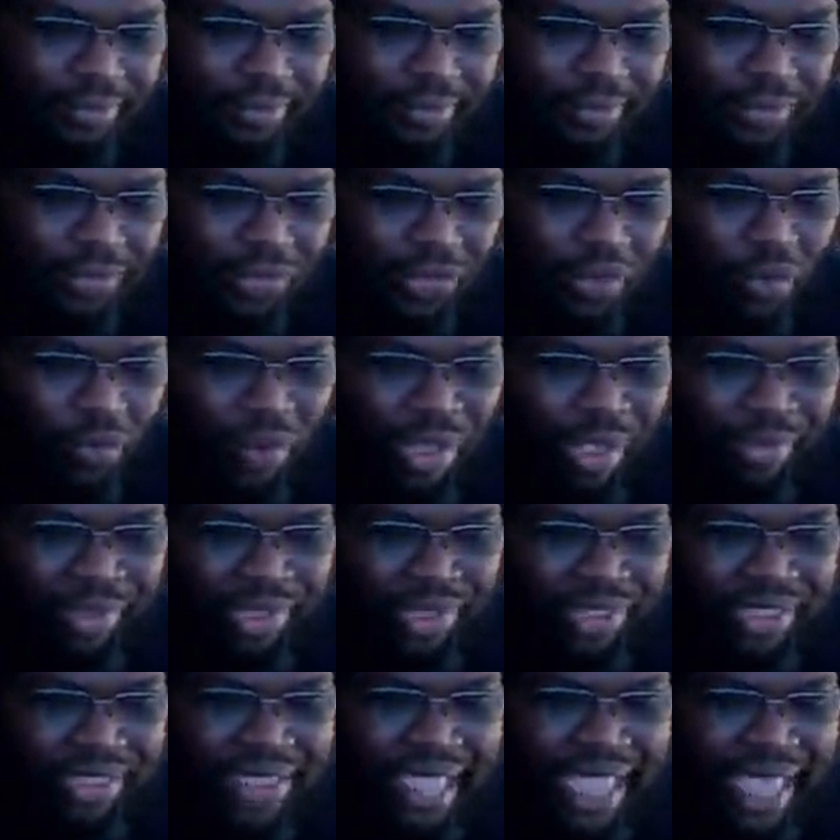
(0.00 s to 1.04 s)
the
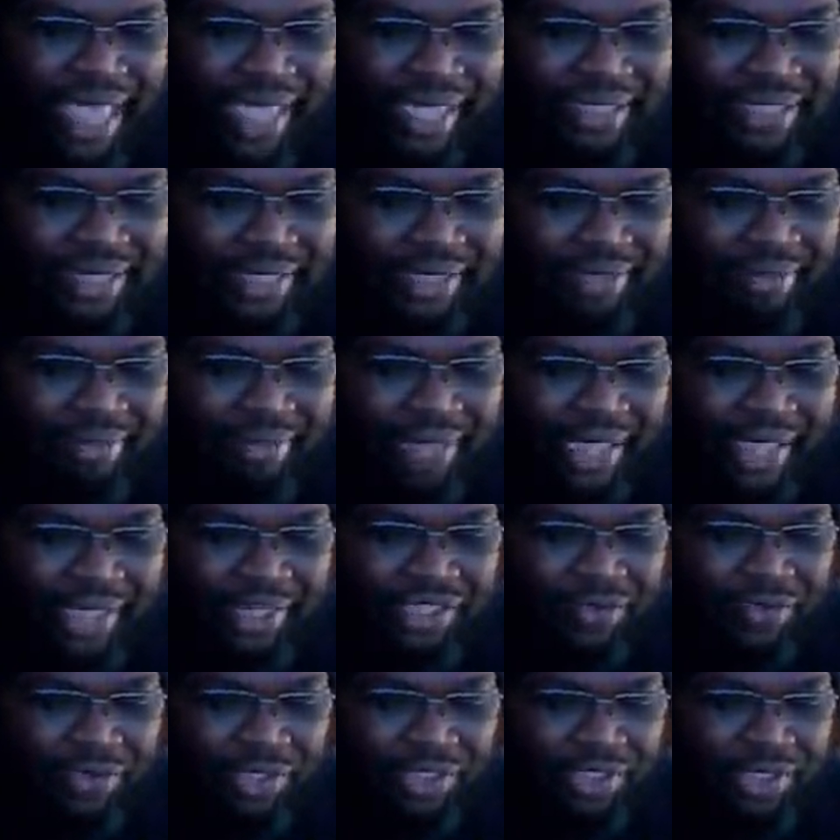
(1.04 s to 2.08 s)
women's tag team match
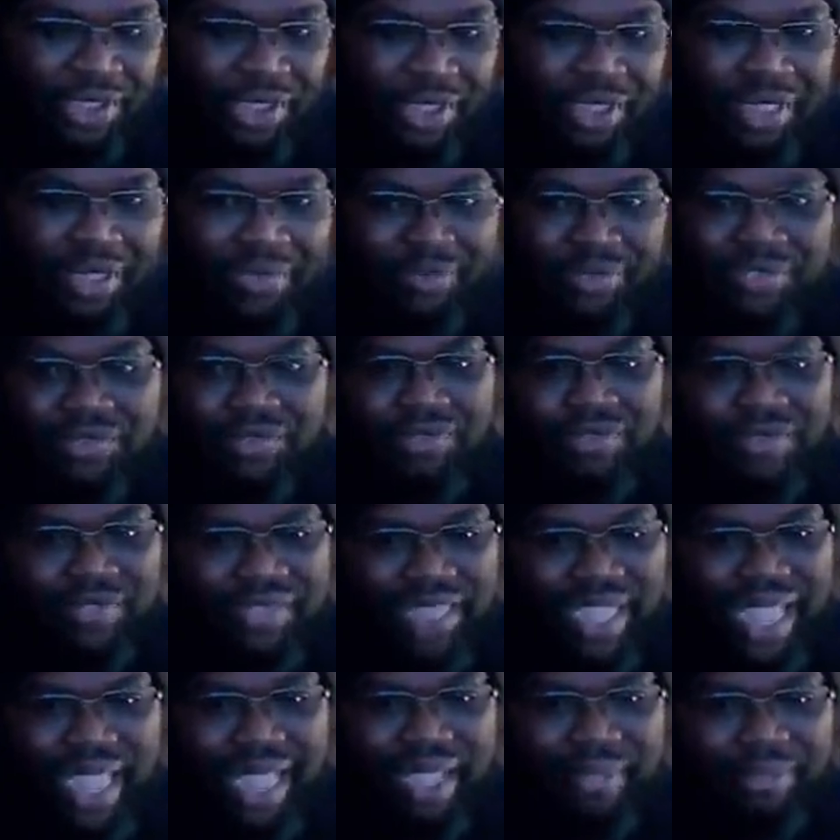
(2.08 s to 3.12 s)
which was
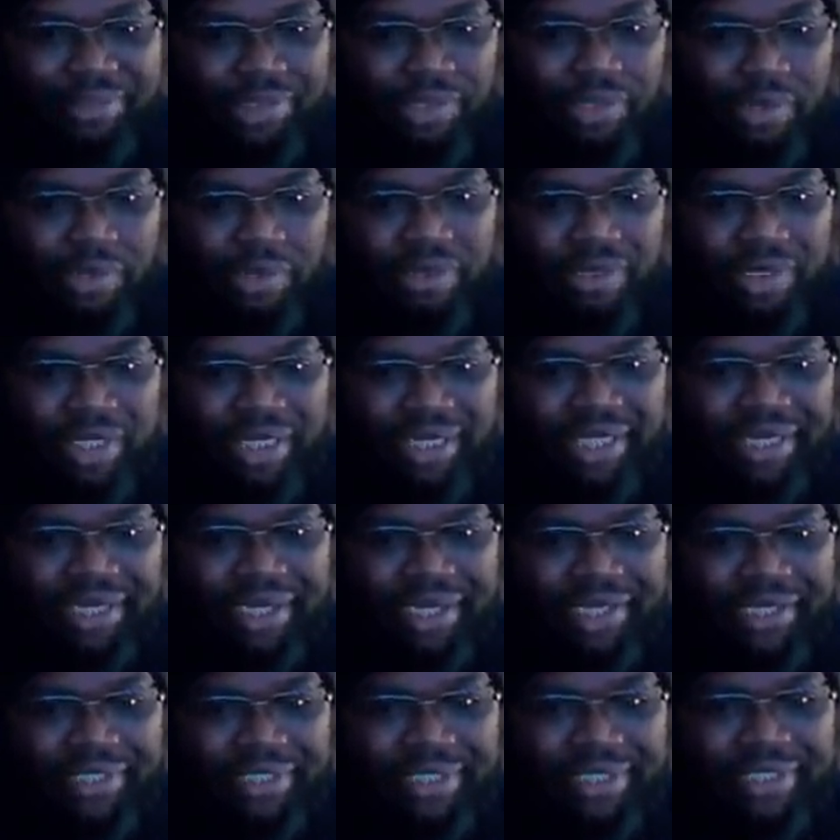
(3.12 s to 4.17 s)
absolutely
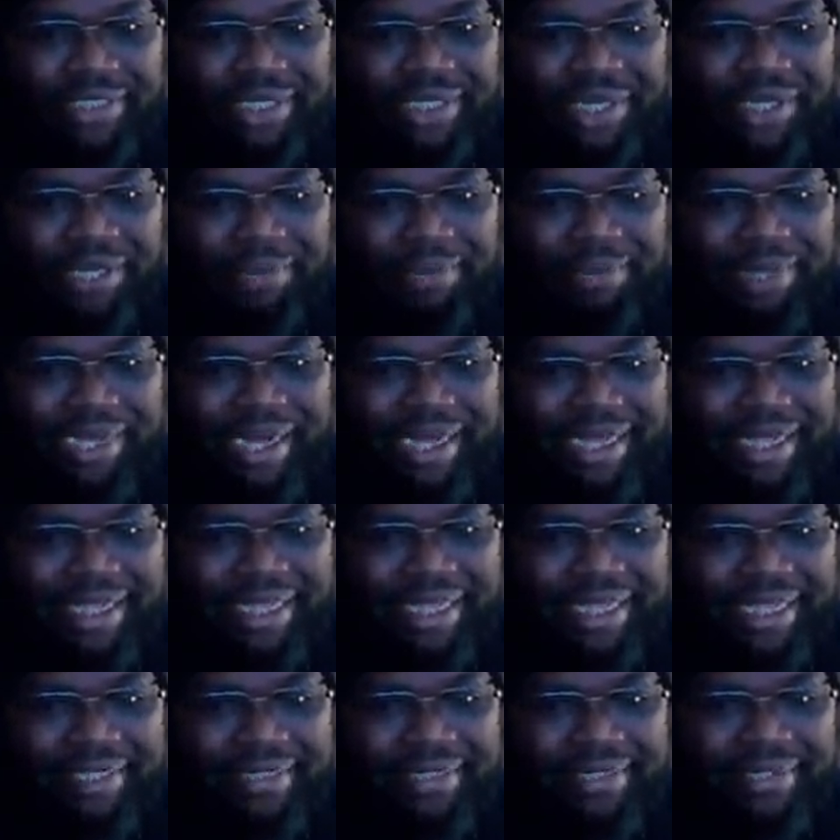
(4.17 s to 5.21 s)
unnecessary, but I
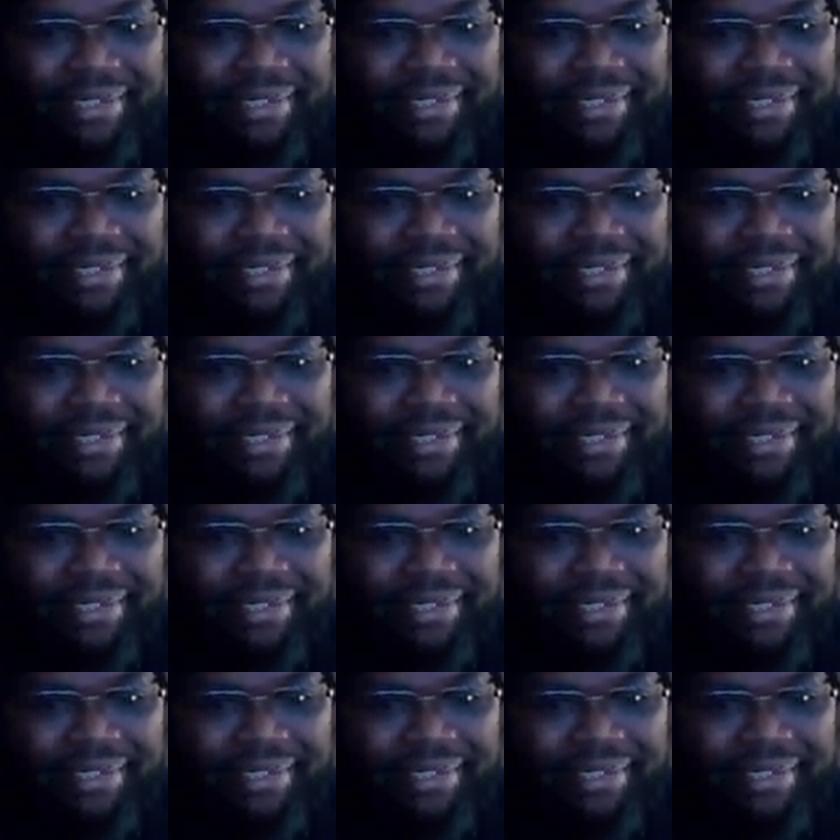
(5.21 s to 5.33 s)
guess